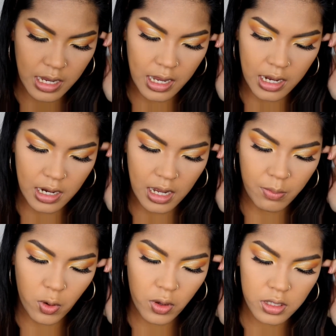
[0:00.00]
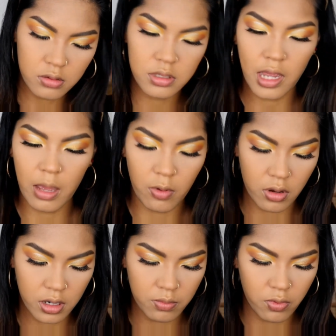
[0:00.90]
And I'm going to tap
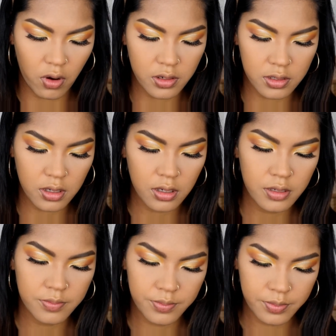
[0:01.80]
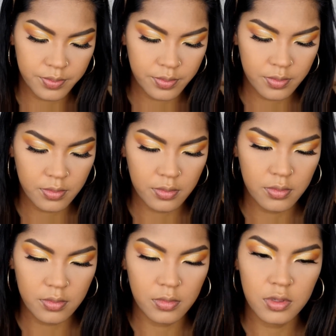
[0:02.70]
on the bronzer
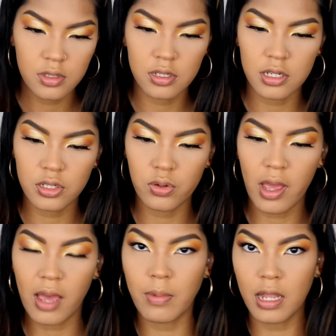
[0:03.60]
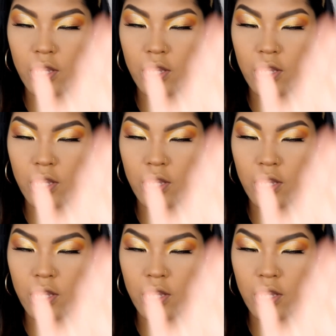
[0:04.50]
just to have a